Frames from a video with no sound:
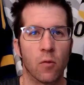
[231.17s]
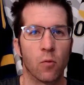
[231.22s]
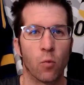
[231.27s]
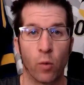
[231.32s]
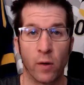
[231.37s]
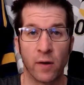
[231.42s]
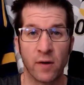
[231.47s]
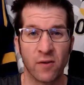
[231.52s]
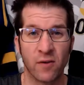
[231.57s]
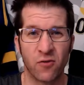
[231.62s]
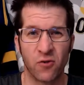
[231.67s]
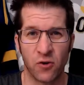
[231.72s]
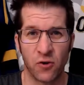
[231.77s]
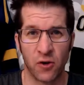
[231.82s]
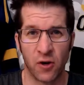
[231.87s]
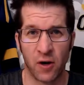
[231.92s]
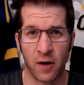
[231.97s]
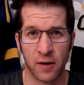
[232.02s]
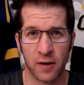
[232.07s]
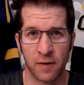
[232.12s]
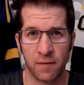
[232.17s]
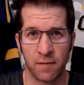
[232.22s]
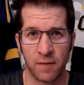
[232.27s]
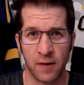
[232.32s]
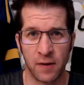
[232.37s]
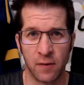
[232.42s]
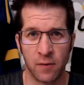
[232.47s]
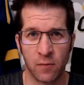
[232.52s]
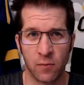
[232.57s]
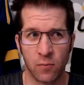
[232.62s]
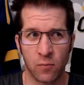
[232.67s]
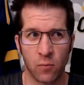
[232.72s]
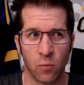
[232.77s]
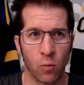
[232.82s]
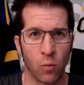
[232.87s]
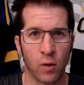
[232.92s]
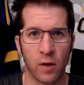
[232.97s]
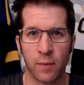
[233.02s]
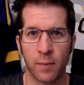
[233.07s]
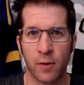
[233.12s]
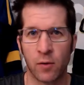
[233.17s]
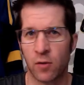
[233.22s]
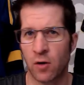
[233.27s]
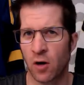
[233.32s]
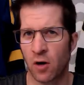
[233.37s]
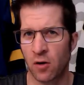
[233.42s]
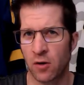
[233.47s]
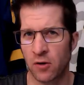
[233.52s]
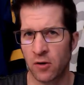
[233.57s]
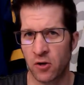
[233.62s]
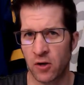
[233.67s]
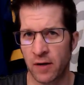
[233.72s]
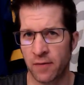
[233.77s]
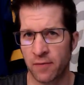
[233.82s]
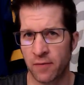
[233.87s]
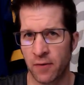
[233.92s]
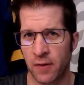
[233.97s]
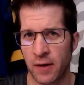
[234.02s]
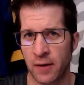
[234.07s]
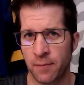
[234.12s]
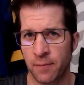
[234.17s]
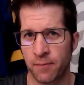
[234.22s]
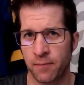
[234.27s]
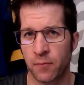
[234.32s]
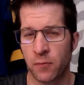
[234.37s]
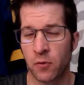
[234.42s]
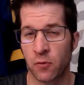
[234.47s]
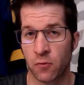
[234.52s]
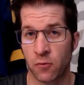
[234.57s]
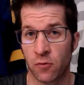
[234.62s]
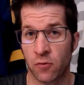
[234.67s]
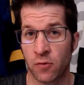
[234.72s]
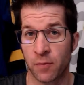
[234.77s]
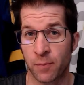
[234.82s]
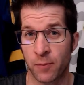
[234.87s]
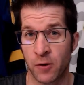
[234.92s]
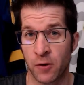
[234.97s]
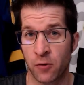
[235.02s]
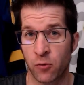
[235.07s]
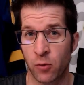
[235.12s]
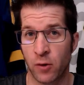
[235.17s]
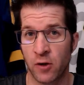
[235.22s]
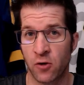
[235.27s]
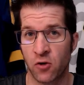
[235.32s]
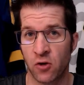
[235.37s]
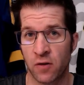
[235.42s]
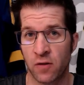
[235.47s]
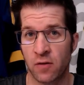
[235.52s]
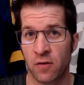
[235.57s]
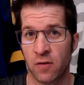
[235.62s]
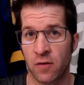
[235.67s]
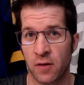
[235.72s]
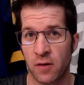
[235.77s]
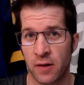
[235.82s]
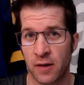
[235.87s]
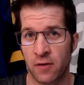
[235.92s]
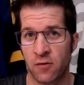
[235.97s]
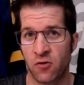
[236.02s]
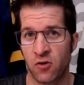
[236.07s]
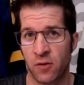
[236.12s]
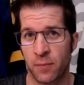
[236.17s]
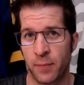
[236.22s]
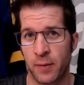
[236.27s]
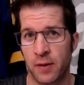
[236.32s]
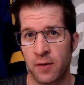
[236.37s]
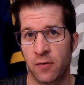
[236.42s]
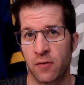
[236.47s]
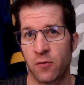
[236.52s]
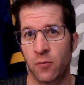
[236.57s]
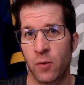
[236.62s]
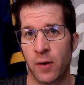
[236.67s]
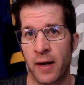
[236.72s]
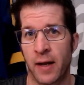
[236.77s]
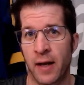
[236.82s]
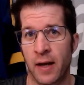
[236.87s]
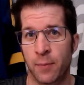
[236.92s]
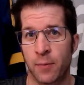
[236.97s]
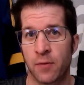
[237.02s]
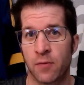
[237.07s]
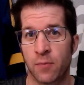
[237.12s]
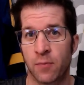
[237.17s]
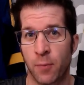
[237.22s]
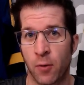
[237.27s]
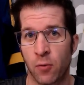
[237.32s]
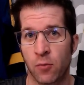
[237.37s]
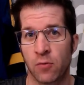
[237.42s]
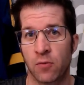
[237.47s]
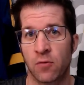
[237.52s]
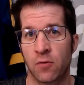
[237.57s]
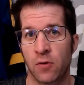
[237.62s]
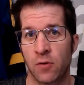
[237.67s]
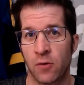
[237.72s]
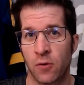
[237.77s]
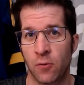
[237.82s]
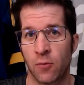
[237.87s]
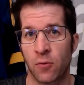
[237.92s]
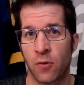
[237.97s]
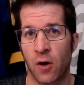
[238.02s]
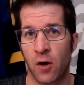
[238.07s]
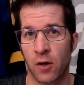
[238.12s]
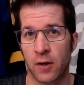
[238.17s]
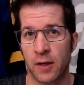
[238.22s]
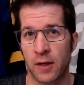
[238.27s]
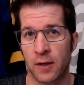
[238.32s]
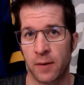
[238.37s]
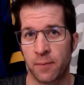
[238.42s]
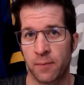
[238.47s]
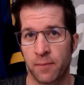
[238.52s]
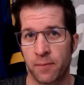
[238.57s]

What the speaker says: Where does junior hockey fit? What about college after that? Those are some good questions. Let's jump into what happens post-youth hockey.